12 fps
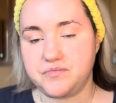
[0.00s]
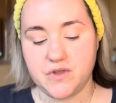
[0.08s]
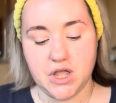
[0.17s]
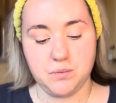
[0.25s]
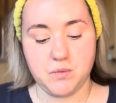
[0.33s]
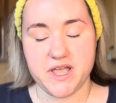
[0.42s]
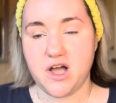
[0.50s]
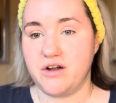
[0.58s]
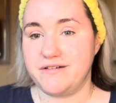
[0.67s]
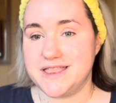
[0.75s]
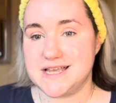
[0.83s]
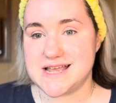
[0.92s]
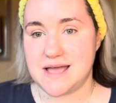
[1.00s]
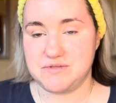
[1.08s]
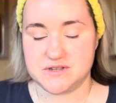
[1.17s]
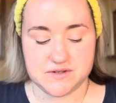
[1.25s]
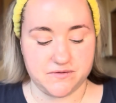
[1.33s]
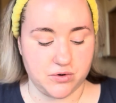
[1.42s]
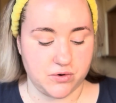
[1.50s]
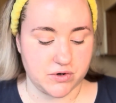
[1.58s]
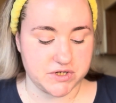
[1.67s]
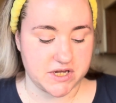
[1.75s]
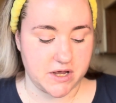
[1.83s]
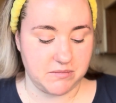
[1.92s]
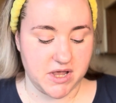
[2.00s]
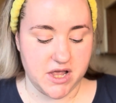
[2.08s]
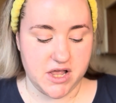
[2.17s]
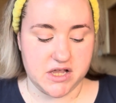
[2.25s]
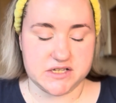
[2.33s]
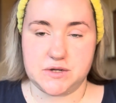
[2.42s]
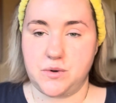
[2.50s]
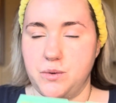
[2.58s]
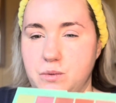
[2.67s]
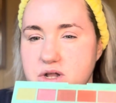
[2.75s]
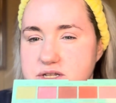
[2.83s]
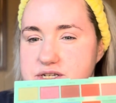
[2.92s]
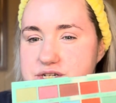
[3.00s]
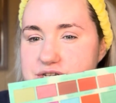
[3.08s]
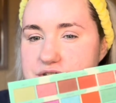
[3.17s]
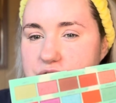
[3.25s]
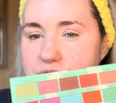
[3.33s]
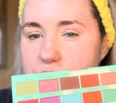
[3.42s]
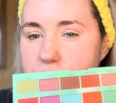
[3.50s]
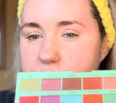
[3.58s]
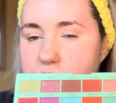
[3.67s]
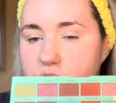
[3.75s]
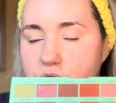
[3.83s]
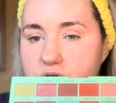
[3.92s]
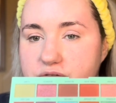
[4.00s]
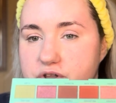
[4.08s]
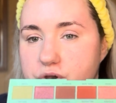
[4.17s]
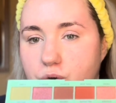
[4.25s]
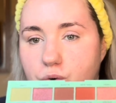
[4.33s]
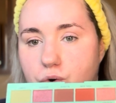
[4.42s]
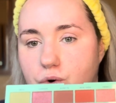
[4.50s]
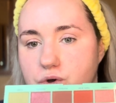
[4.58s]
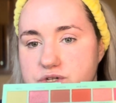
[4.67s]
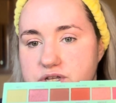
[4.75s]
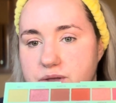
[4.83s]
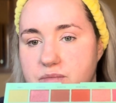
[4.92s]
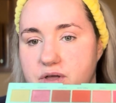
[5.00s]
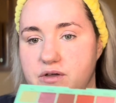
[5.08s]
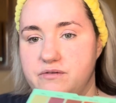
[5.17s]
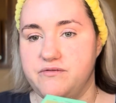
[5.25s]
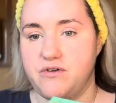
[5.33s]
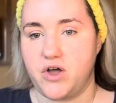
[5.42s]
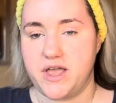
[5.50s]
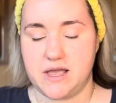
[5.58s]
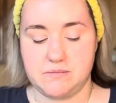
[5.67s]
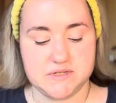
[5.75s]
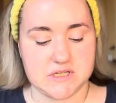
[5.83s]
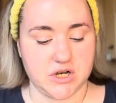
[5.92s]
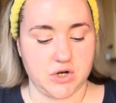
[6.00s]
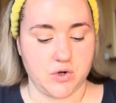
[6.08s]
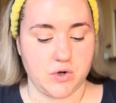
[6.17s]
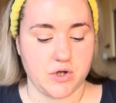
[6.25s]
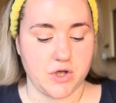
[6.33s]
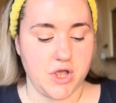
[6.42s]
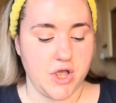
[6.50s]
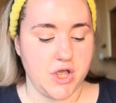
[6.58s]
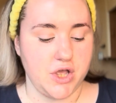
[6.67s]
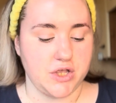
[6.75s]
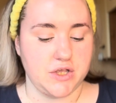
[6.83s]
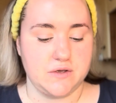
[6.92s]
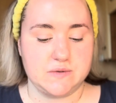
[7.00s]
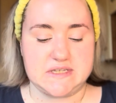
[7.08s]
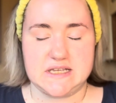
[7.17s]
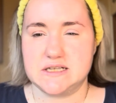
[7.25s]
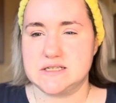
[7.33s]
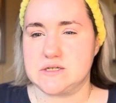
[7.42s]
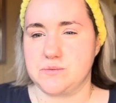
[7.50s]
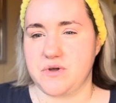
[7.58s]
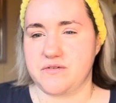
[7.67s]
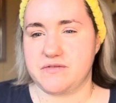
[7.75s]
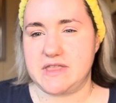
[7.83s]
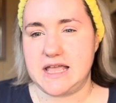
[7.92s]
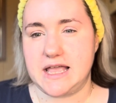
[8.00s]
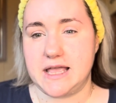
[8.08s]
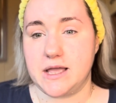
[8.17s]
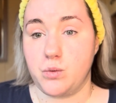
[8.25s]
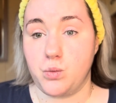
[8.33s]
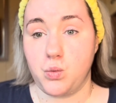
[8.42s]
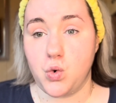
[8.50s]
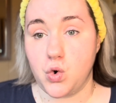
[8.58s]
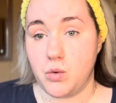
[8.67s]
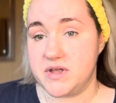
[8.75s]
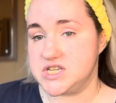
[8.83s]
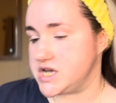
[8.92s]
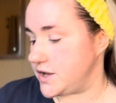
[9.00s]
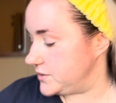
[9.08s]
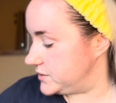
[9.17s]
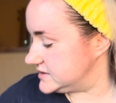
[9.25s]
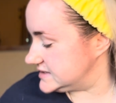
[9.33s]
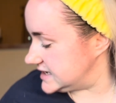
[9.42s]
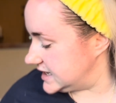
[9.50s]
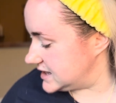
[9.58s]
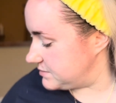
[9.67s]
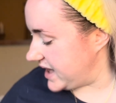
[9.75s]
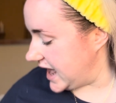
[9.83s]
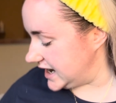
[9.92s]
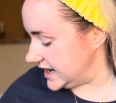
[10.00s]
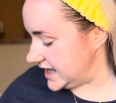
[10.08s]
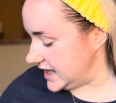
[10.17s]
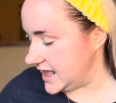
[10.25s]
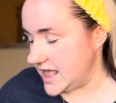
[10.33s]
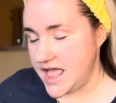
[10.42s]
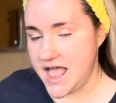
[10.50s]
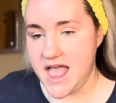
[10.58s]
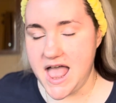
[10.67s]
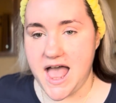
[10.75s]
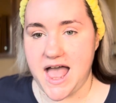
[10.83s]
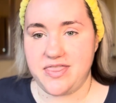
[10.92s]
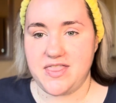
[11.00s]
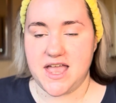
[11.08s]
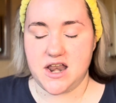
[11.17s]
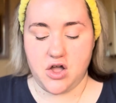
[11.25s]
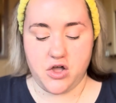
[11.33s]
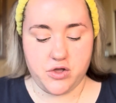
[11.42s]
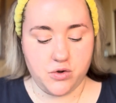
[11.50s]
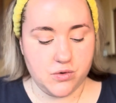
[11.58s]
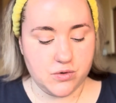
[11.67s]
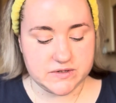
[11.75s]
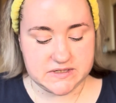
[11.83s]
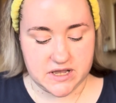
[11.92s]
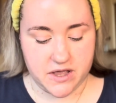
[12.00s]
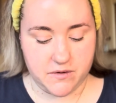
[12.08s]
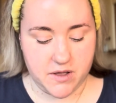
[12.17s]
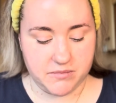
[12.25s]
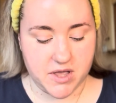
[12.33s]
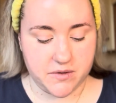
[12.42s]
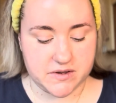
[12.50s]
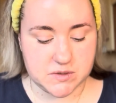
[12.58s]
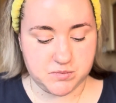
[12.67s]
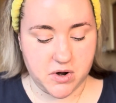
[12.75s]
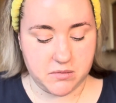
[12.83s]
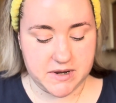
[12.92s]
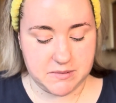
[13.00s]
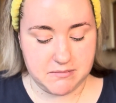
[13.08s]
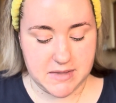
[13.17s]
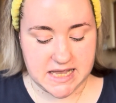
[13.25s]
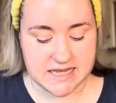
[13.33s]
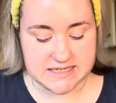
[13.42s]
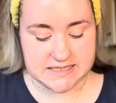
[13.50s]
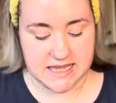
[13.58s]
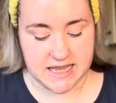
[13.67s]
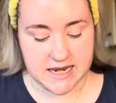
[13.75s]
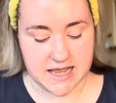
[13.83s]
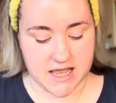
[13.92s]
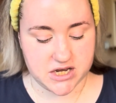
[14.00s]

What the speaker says: and we are in the depths of autumn, so I want to do more of an autumn vibes look using some of the warmer tones in the palette. And then I also am going to probably mix in a